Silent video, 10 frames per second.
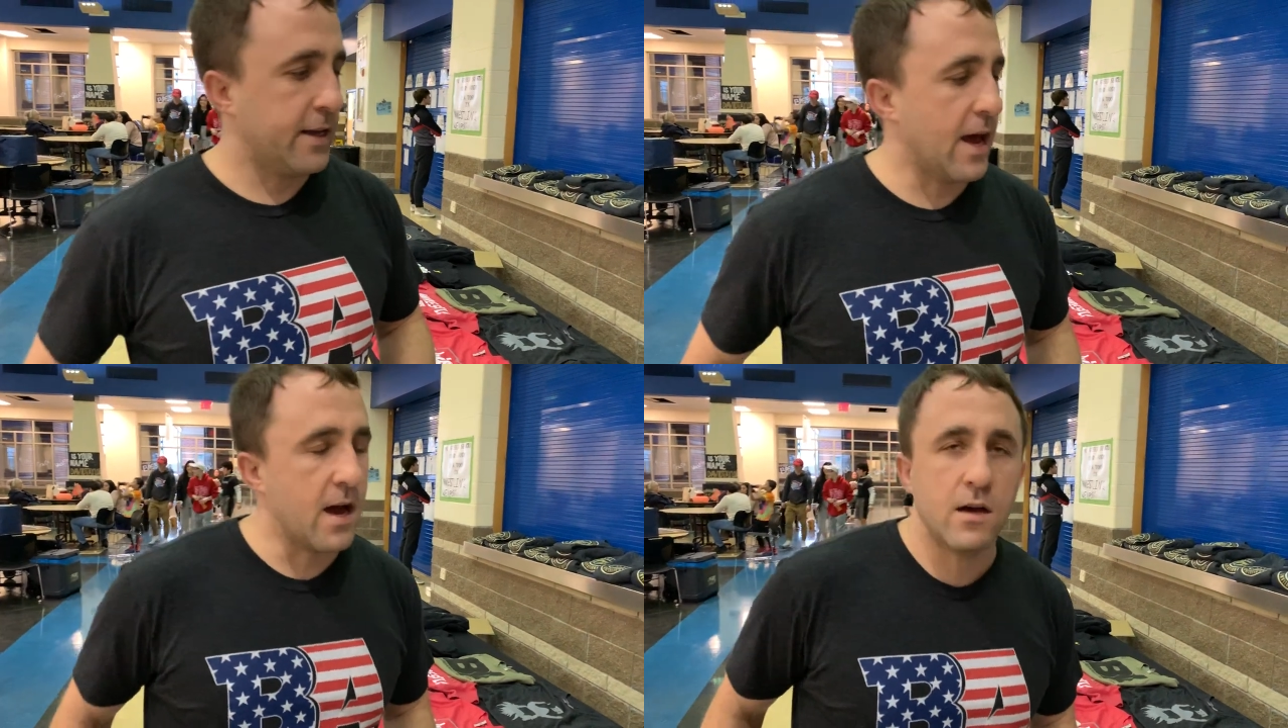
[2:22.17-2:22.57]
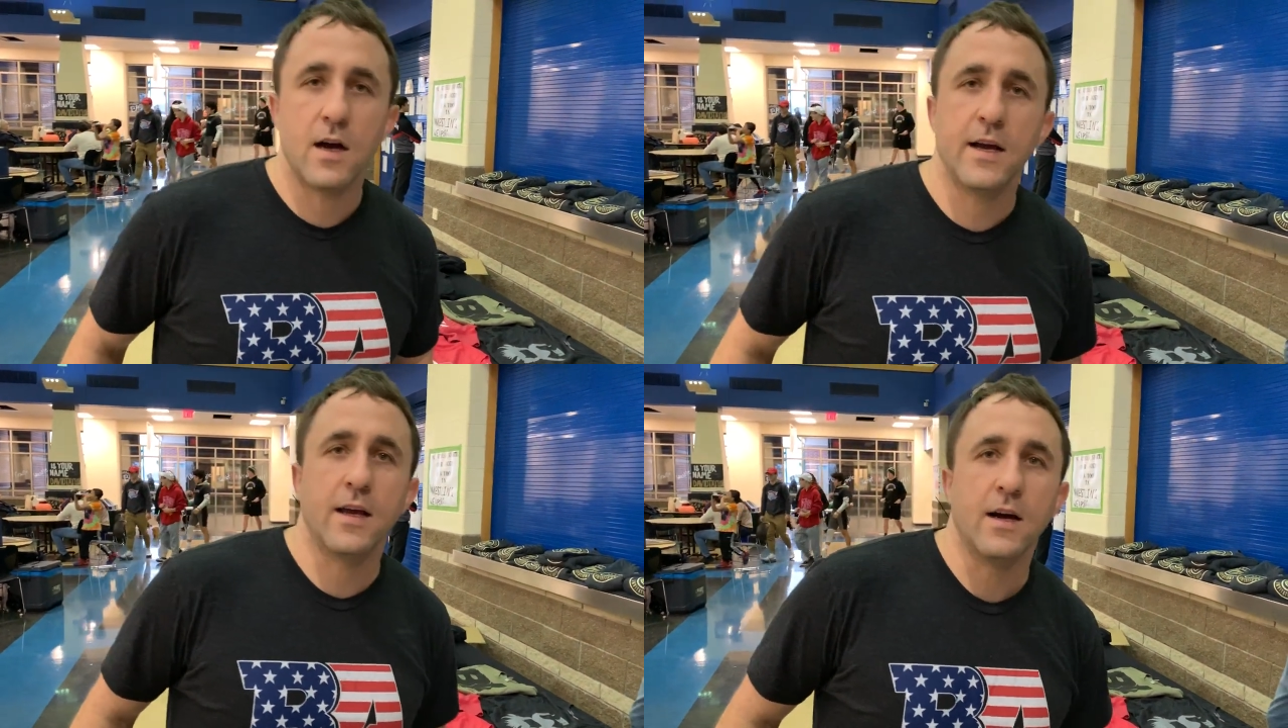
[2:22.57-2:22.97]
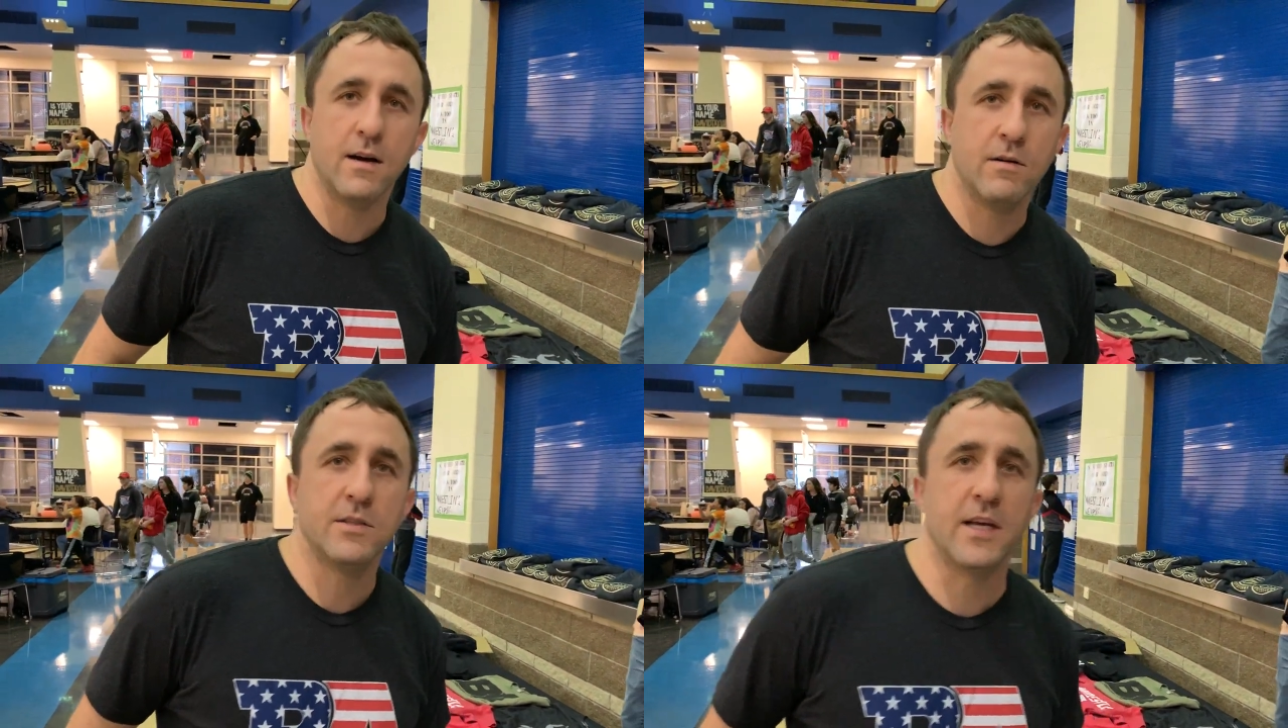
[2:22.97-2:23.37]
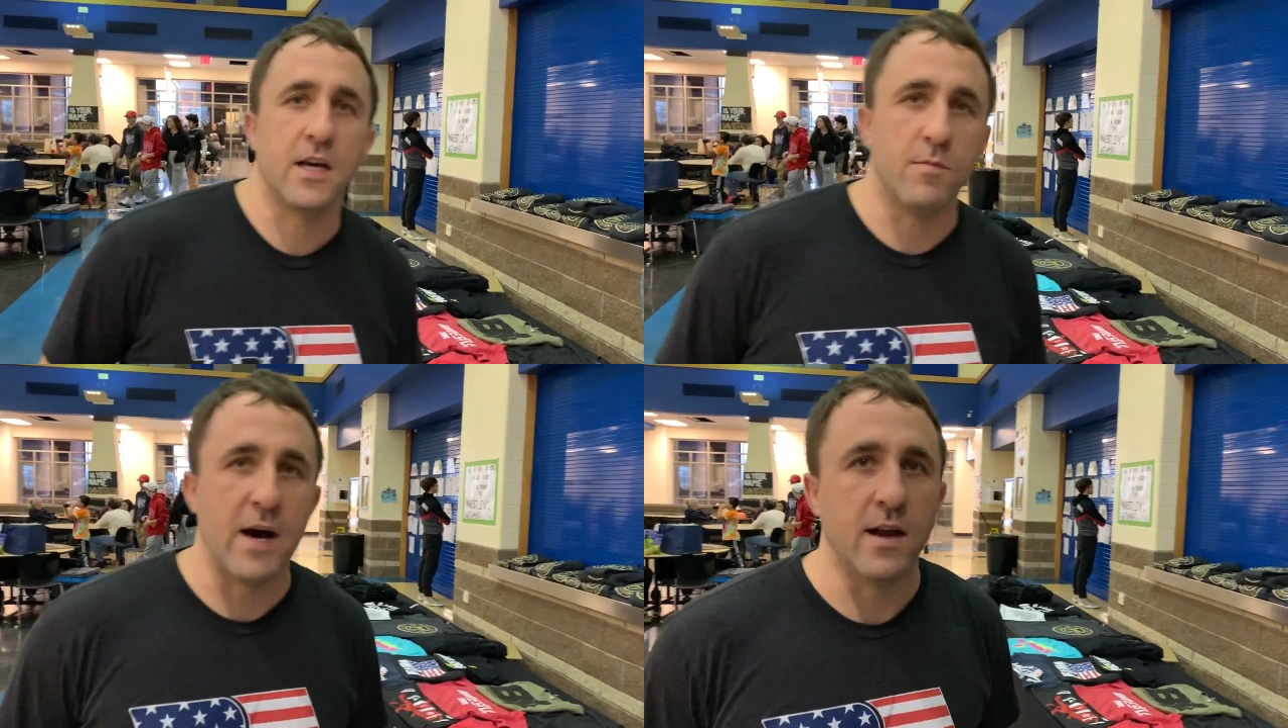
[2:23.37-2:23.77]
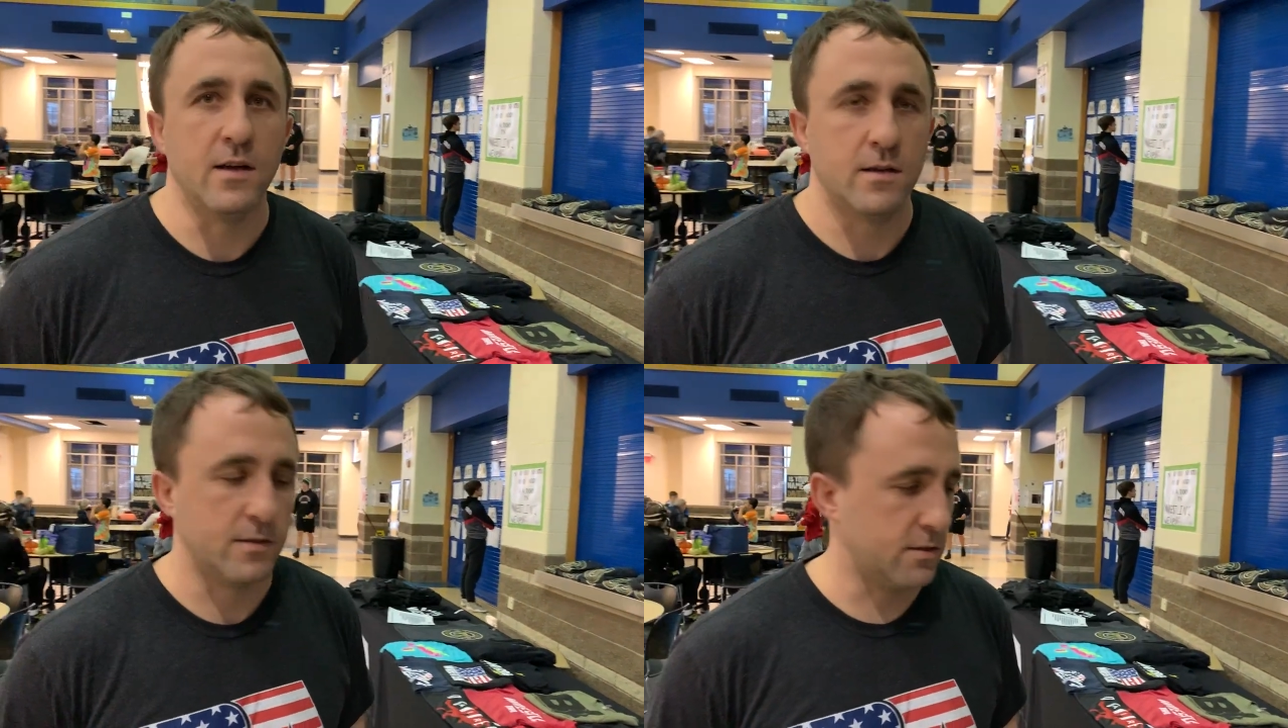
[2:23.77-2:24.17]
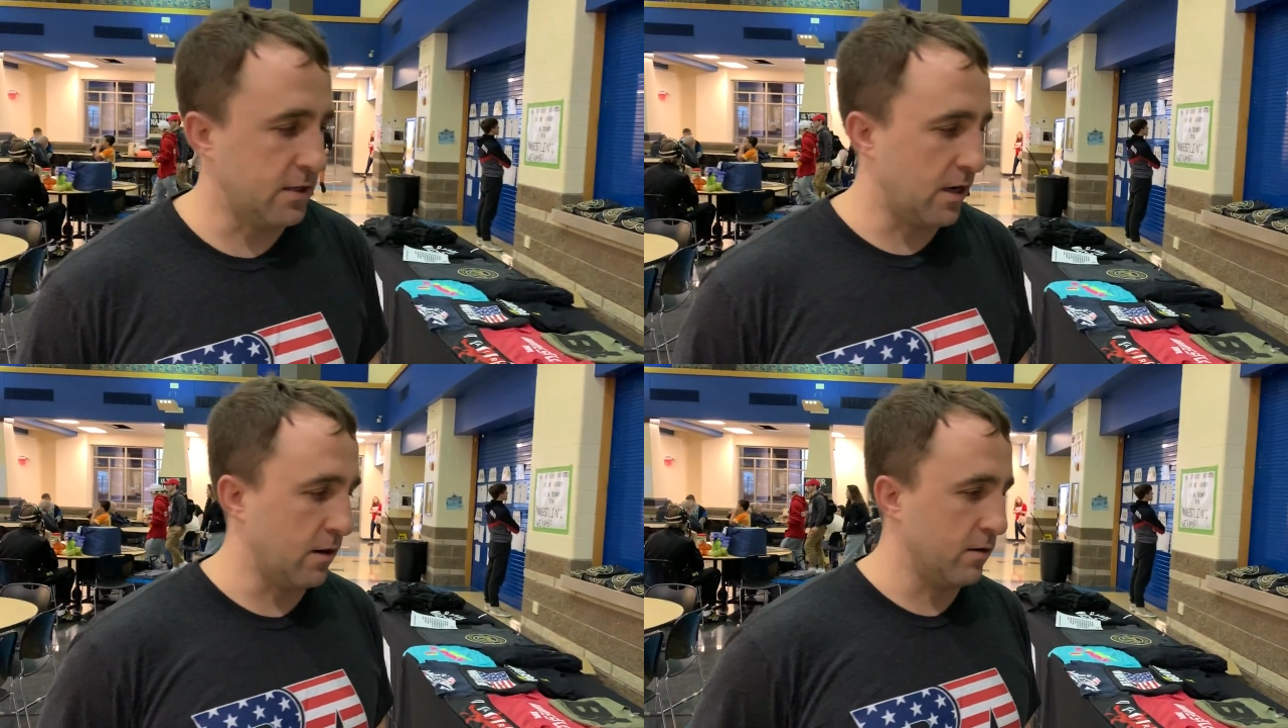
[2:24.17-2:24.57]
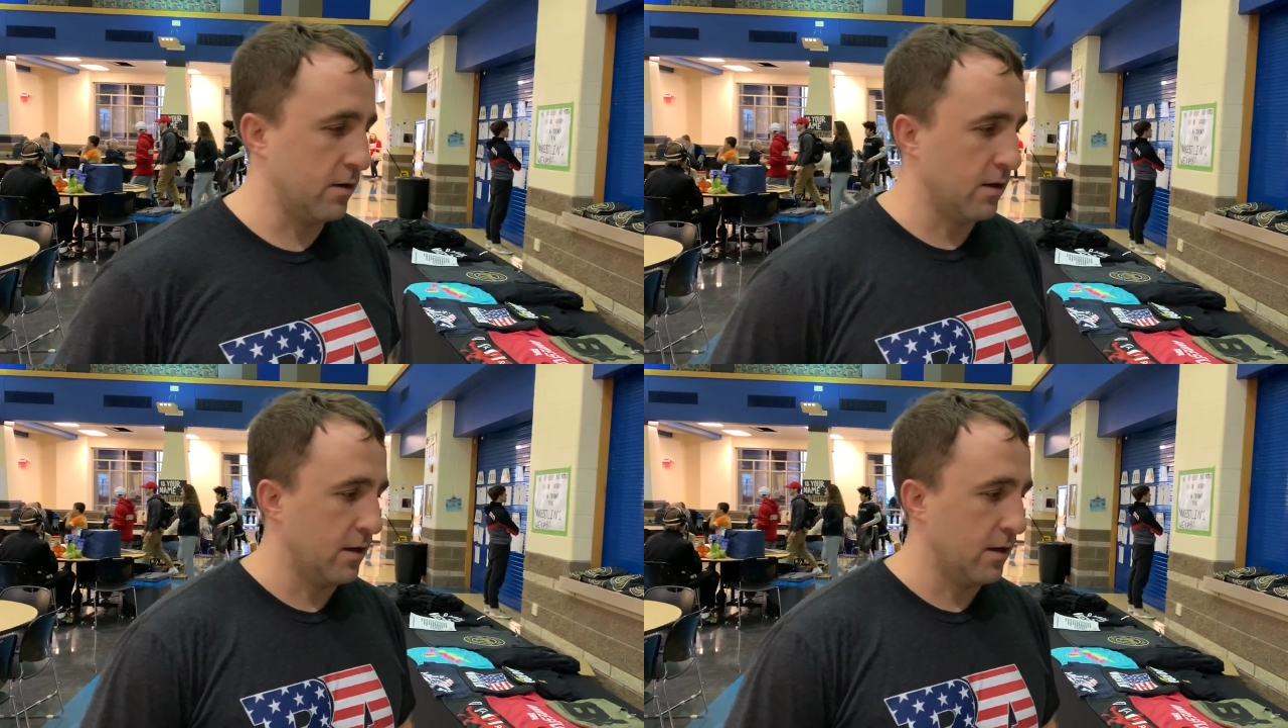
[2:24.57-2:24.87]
yeah, I, I was thinking about it. So,